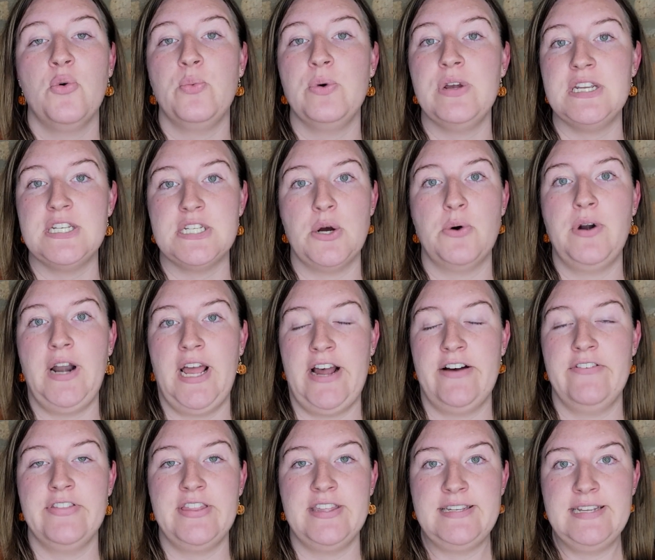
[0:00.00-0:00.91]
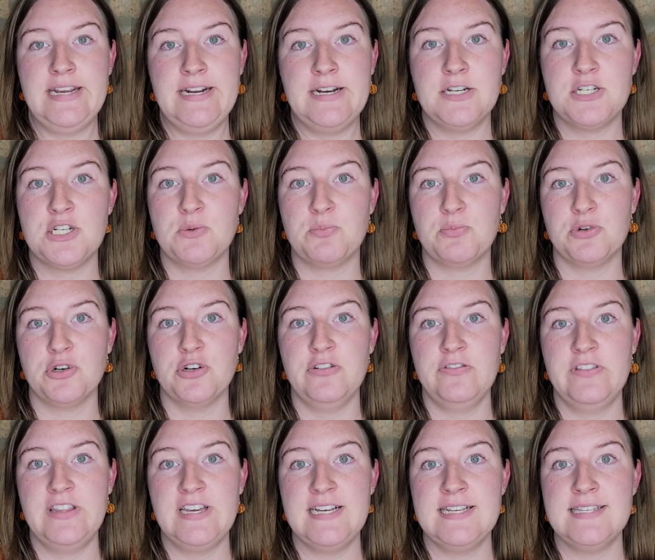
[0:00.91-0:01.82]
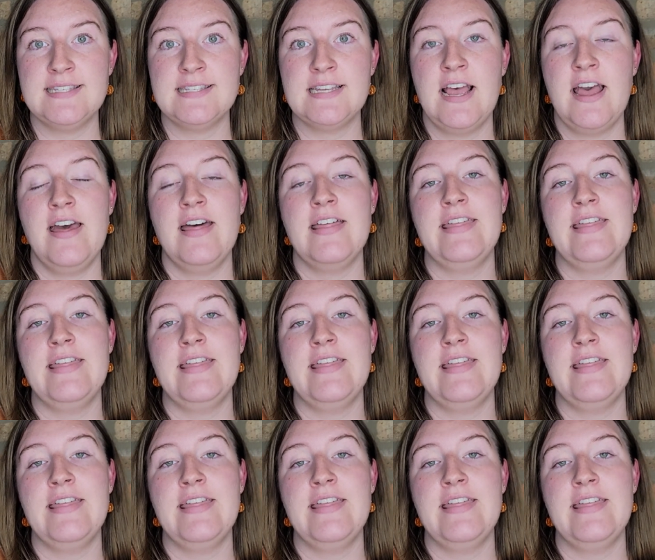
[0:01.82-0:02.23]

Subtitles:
"We don't have the data to prove this,"